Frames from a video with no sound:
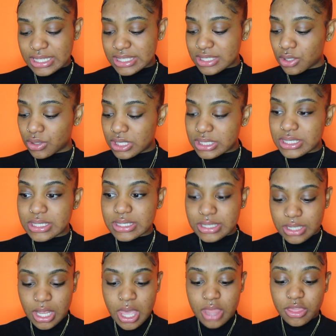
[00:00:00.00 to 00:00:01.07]
So this
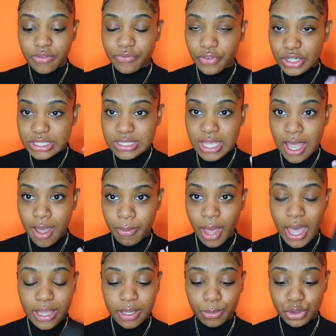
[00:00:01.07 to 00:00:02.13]
is the first time
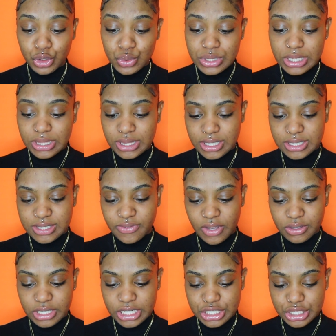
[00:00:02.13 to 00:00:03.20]
I am using this
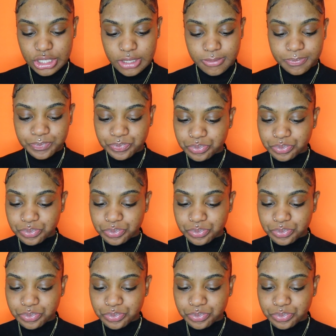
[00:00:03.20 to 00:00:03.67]
foundation.